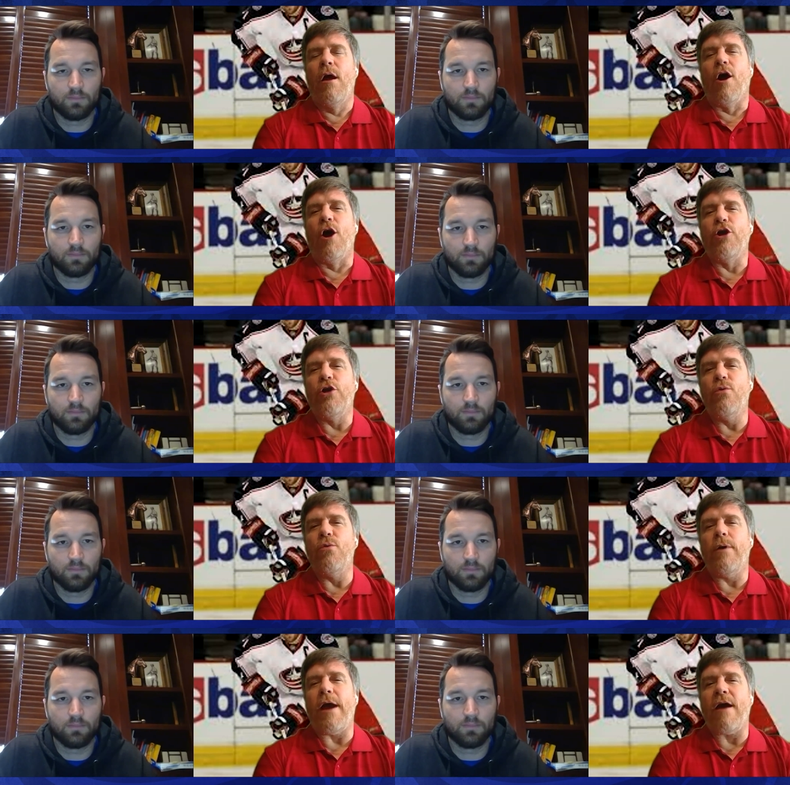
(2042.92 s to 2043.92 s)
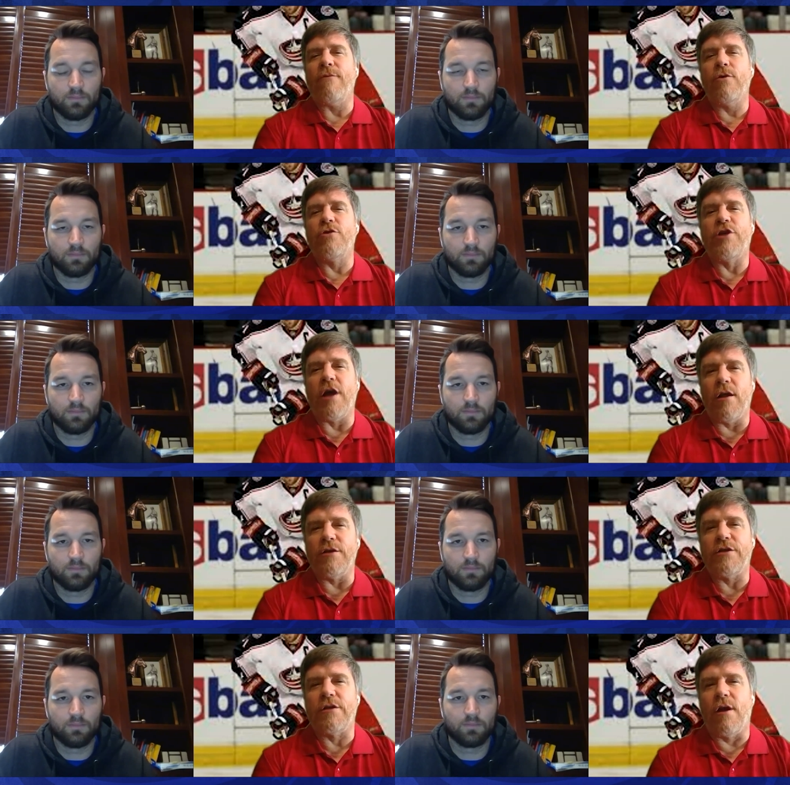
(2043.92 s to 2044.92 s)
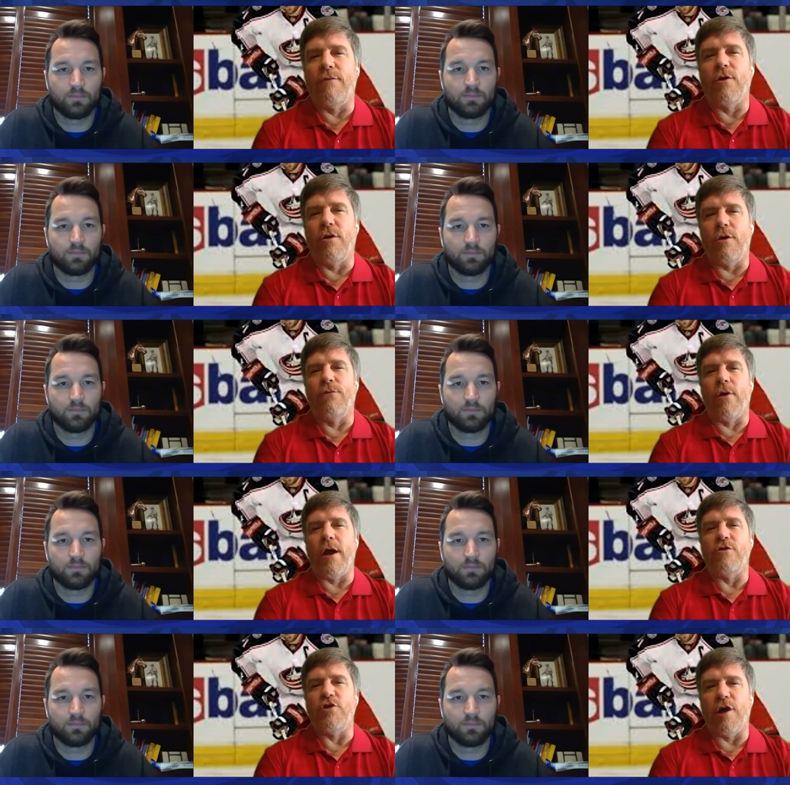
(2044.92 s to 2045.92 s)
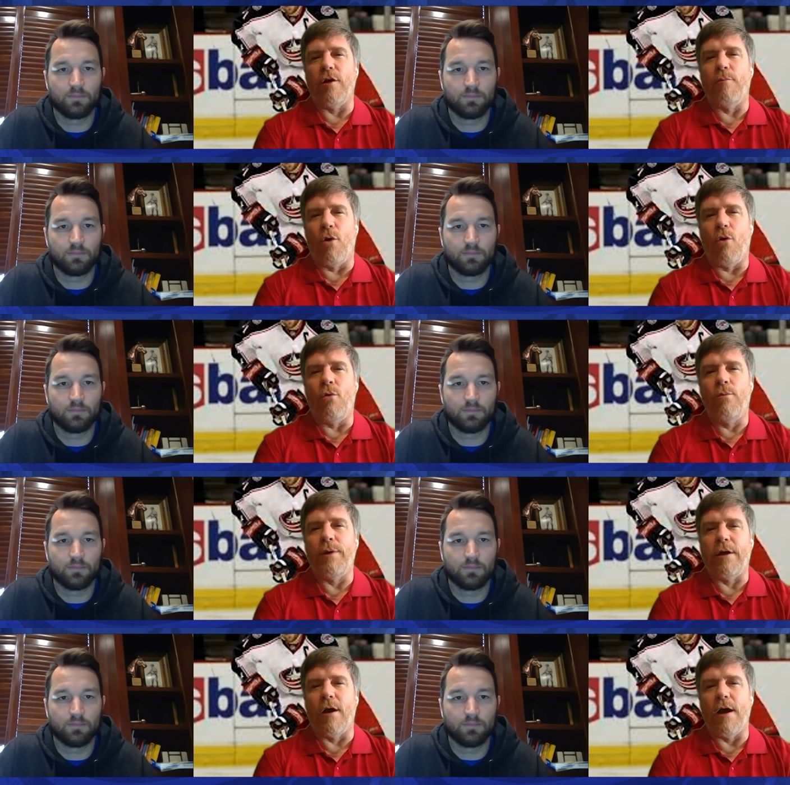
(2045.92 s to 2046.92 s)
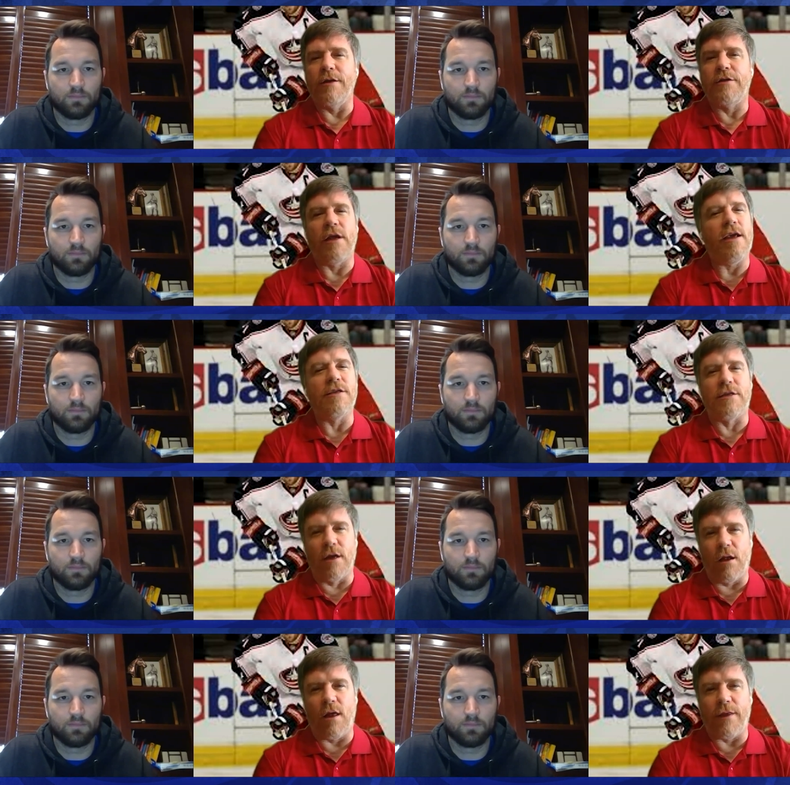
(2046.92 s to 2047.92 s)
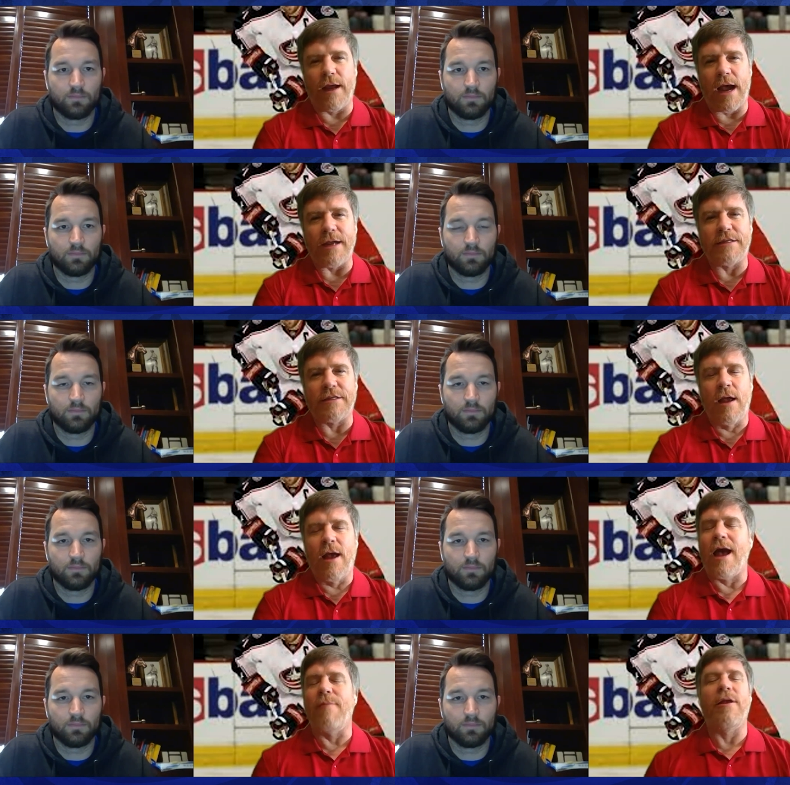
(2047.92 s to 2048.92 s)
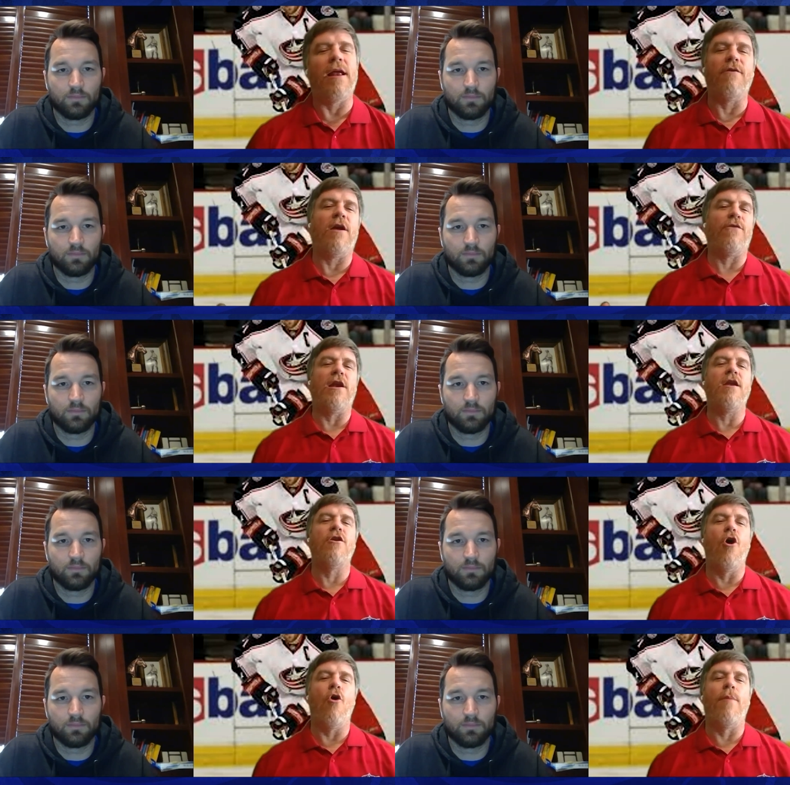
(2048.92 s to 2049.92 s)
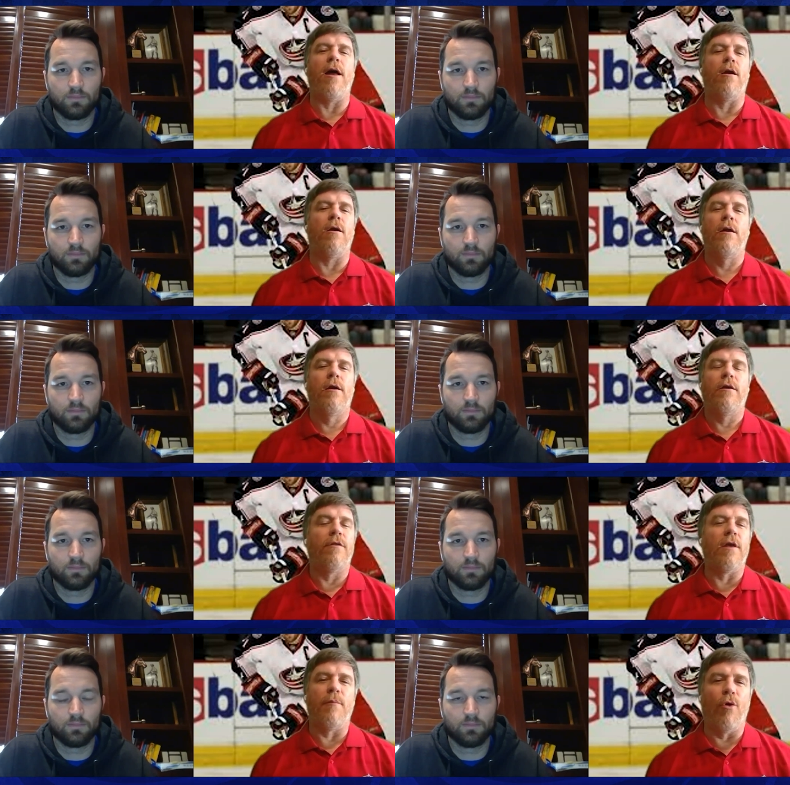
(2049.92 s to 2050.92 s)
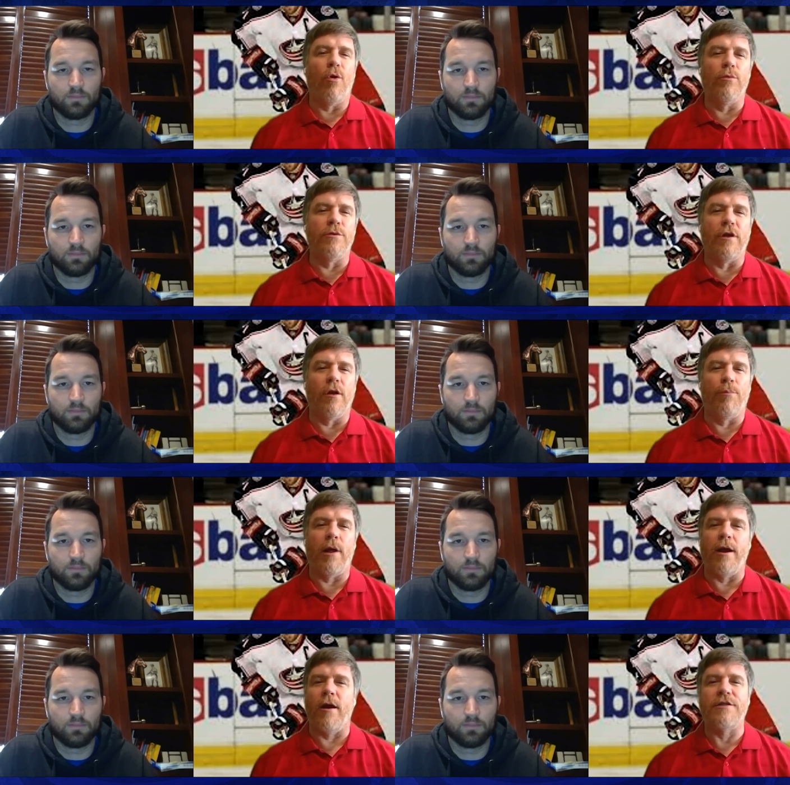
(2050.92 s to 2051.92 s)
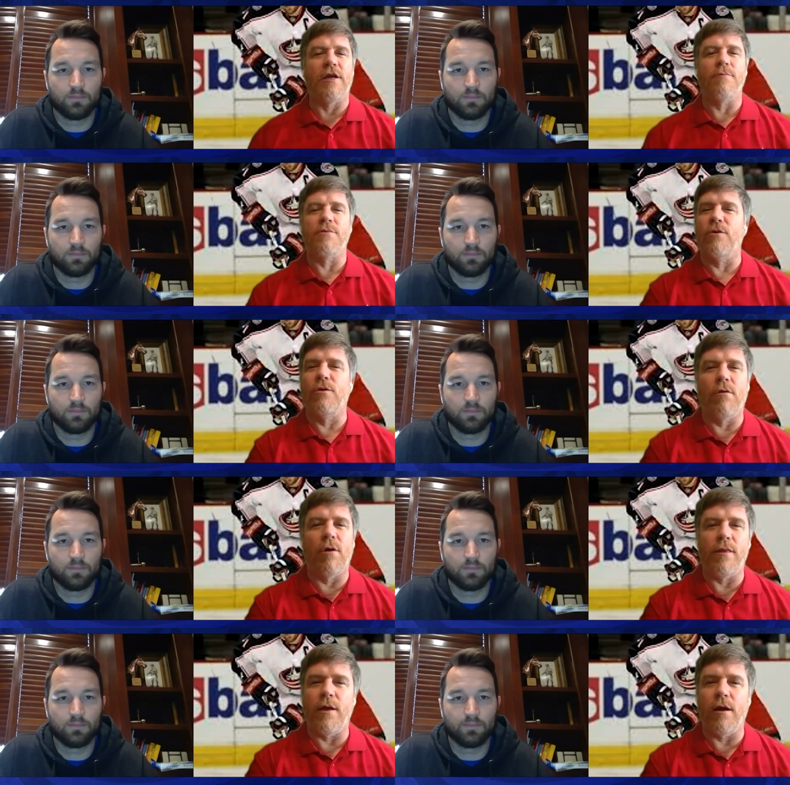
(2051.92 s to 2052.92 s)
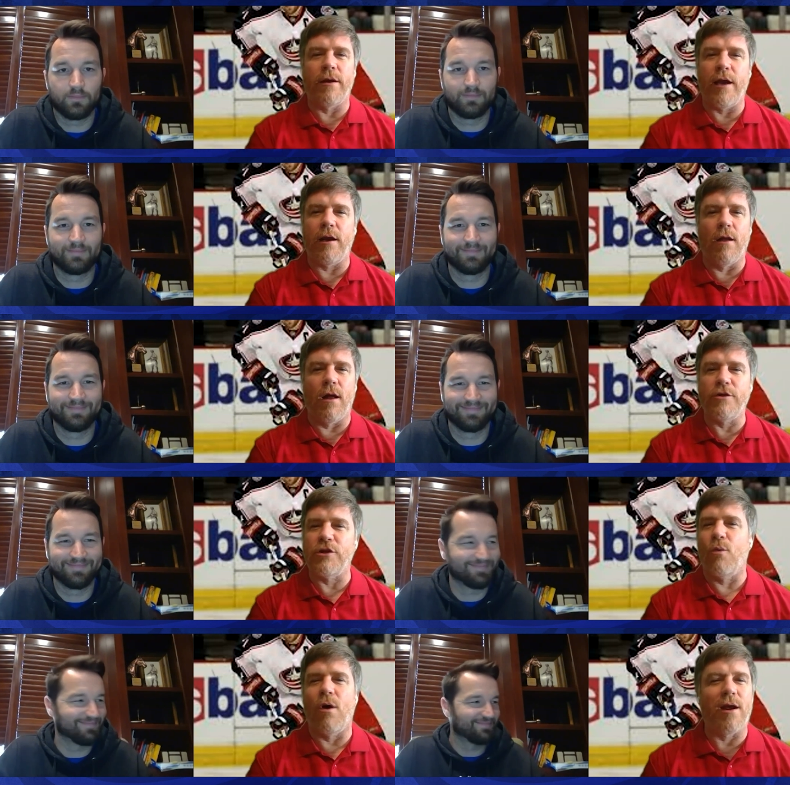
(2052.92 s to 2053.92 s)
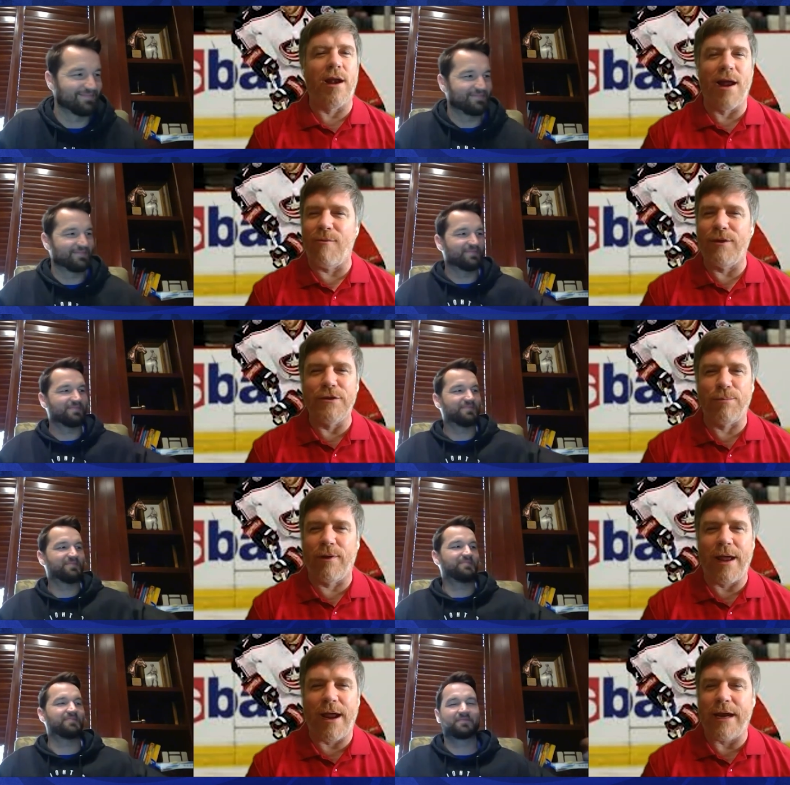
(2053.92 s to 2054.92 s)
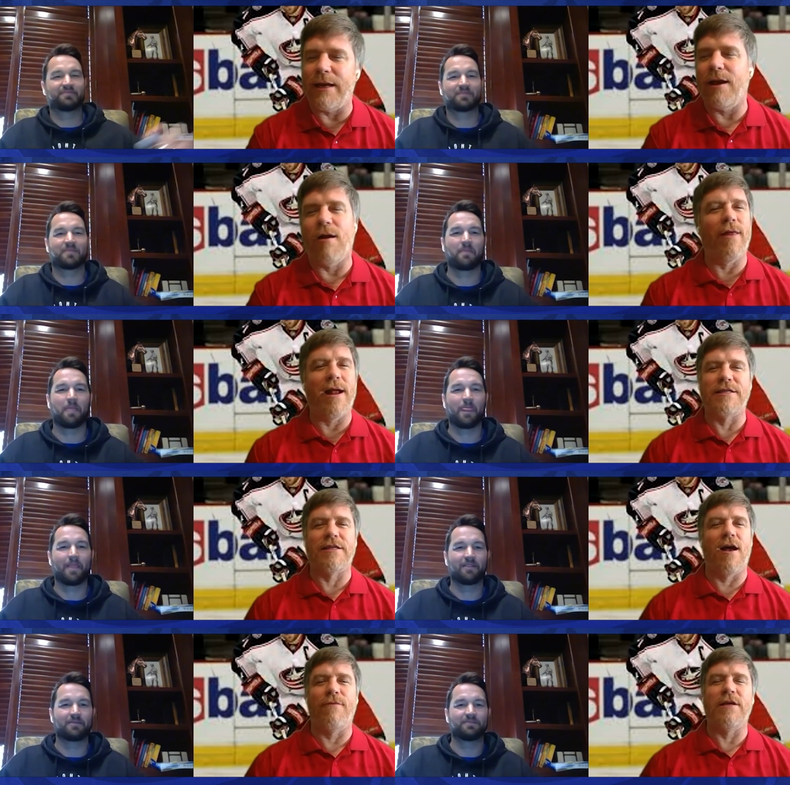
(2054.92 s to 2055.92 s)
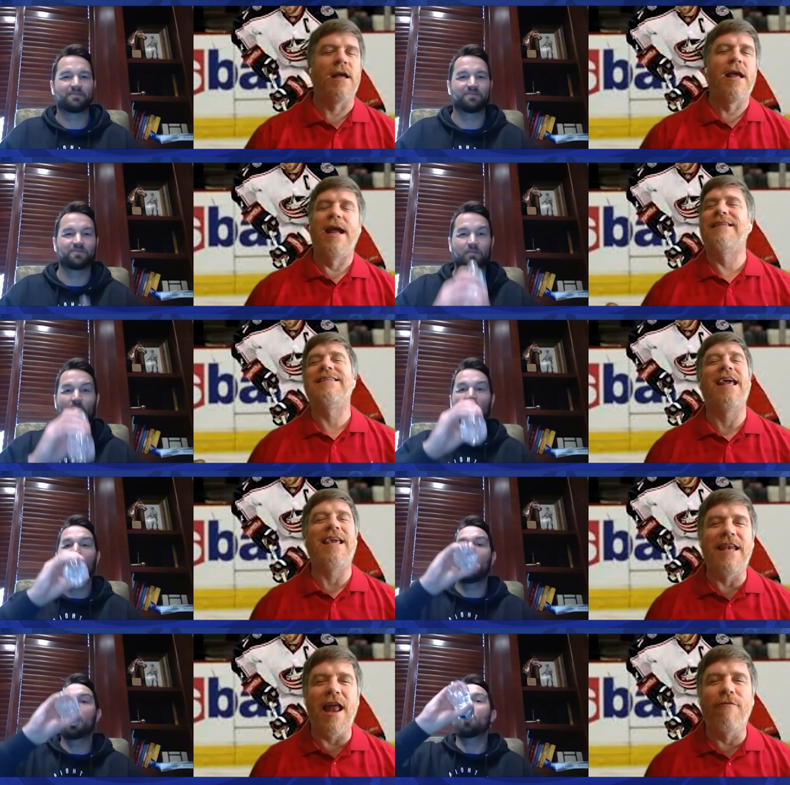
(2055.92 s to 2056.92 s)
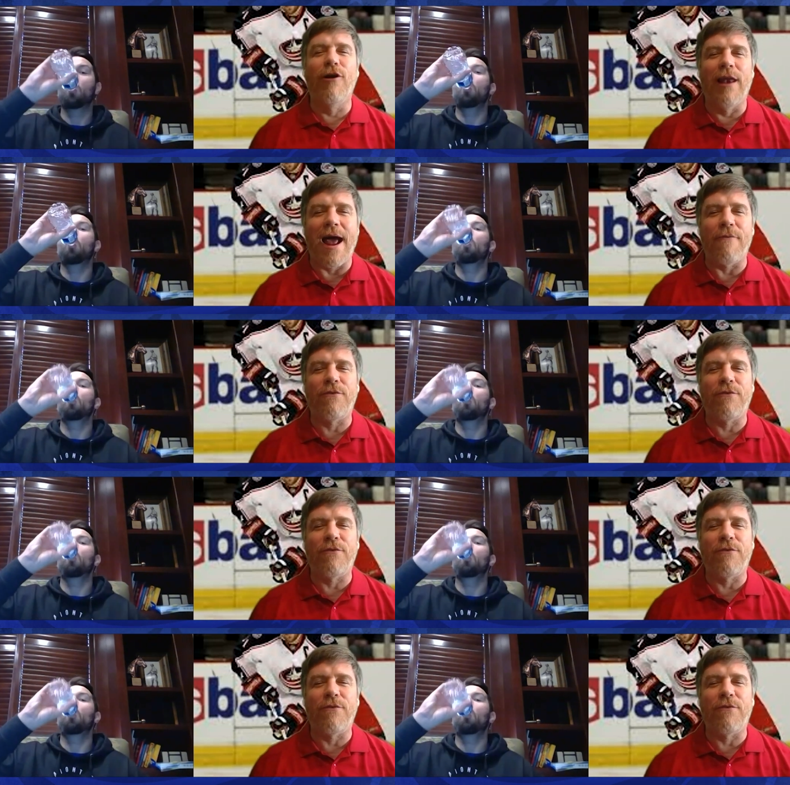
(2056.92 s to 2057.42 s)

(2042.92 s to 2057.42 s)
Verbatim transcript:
Speaker 1: Are you ever jealous of your good friend Jared Boll because he's still on the ice? I mean, if, if you didn't know better, you'd think Bowler was still a player. I see him still going in there and getting lunch and walking out with his plate and all that stuff. It's like he never left.